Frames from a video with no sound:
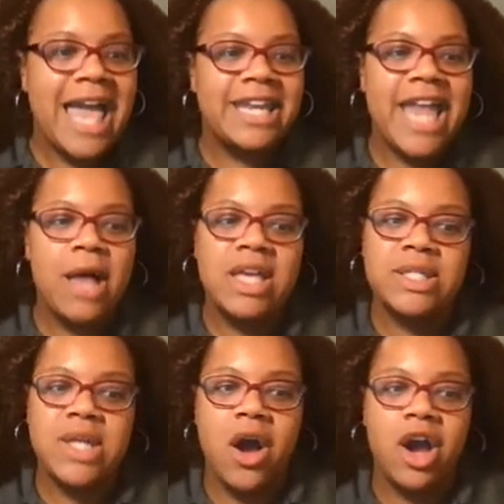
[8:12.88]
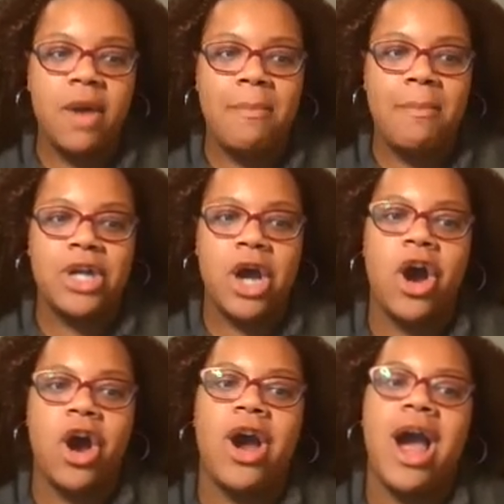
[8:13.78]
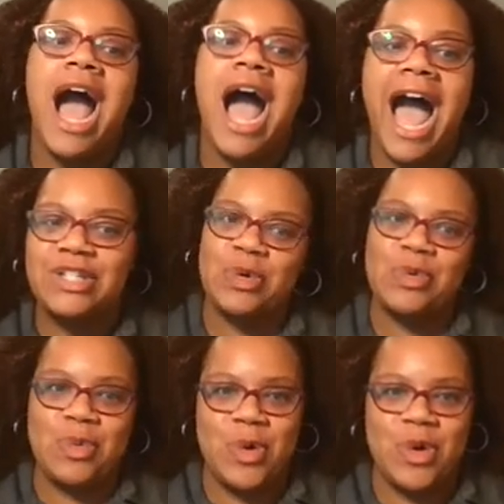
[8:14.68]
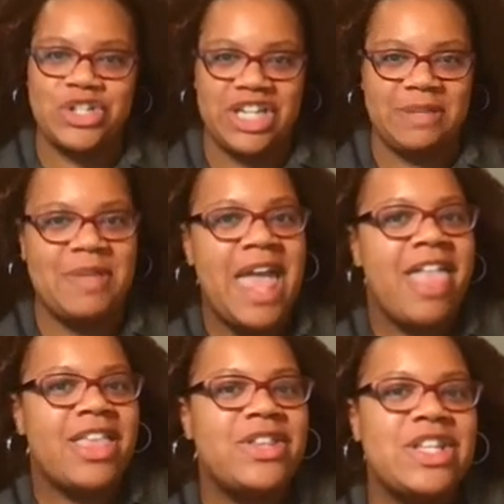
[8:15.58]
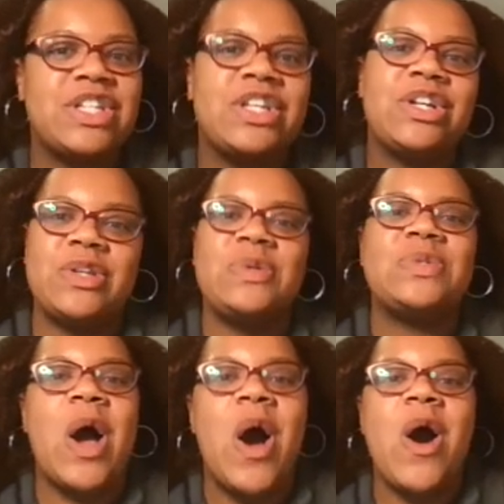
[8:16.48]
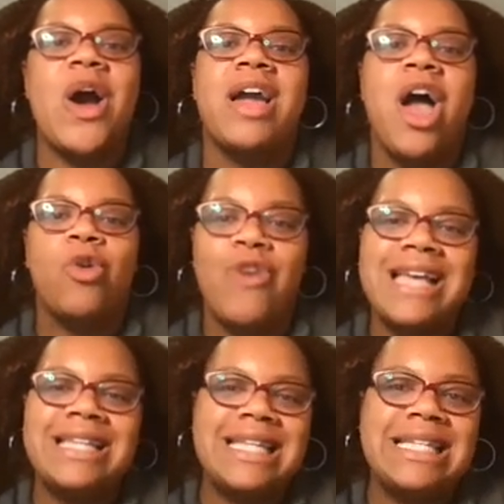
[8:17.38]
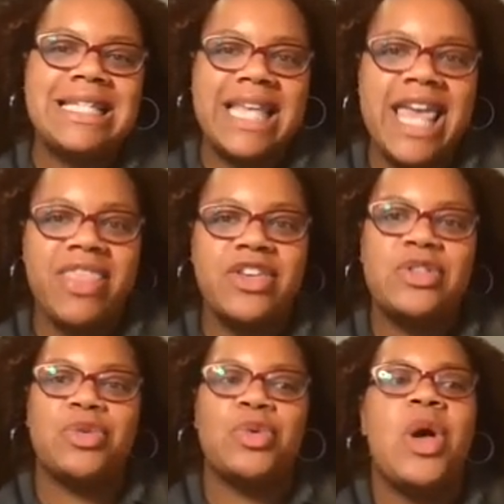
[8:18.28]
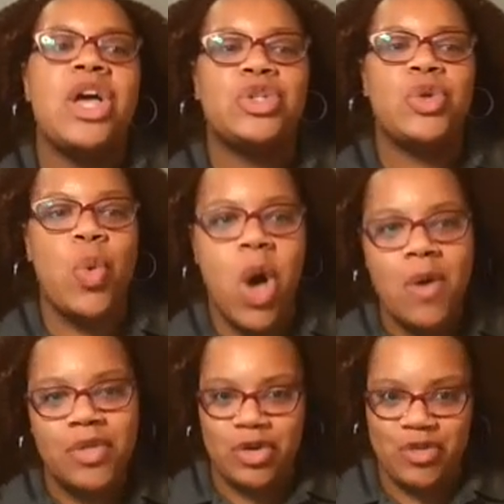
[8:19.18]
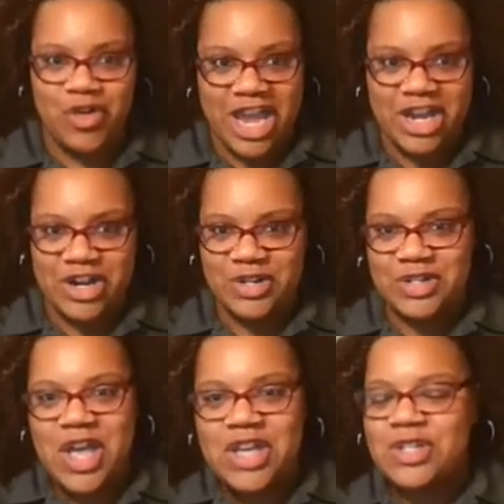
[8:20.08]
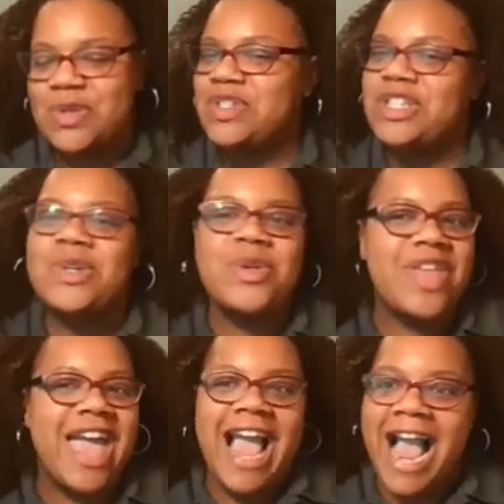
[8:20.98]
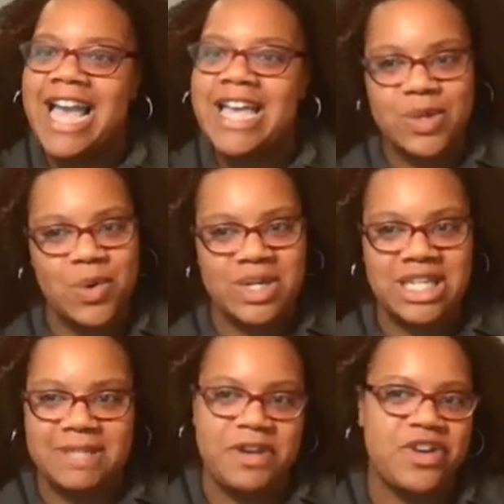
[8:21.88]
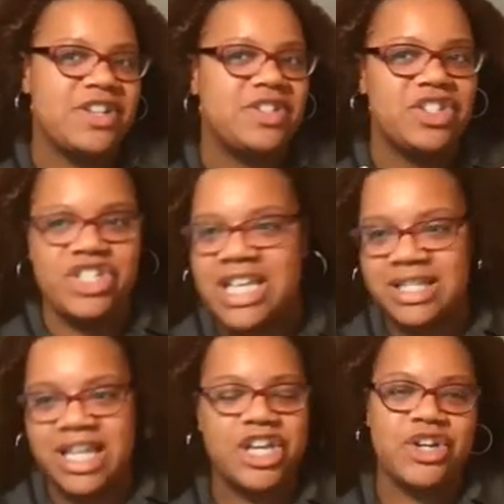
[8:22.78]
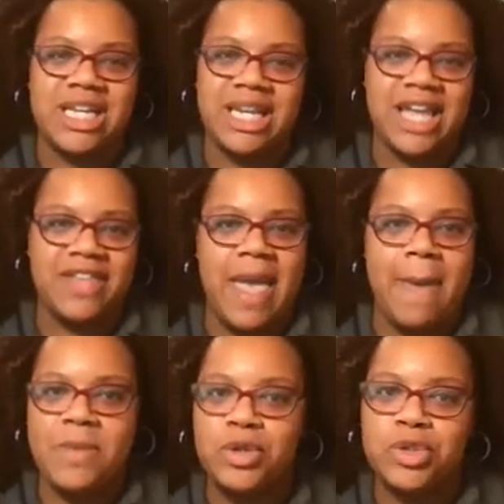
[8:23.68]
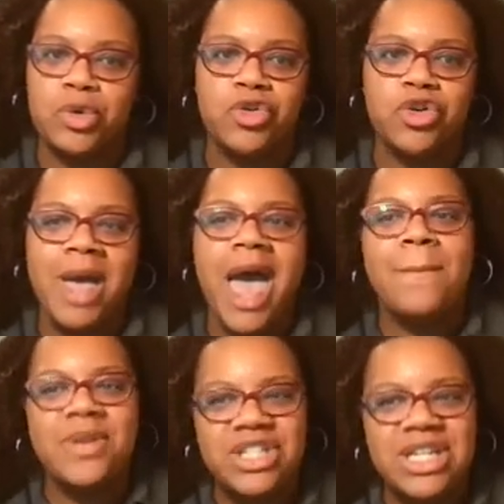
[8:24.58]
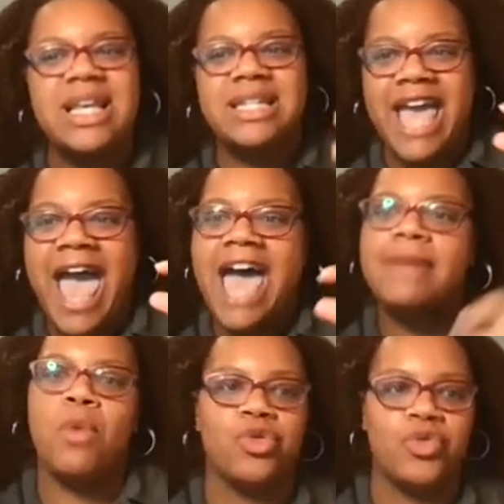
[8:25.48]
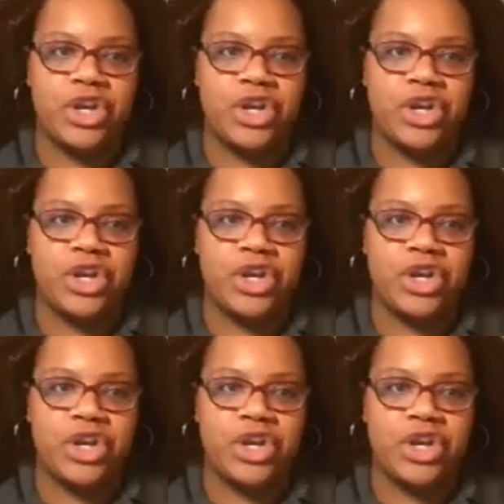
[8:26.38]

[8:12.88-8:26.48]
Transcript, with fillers: Now let's talk about our high school portion. Now this concludes our rising 10th through 12th graders. So still that hands-on experience, just like you're getting in that middle school group, but just a tad more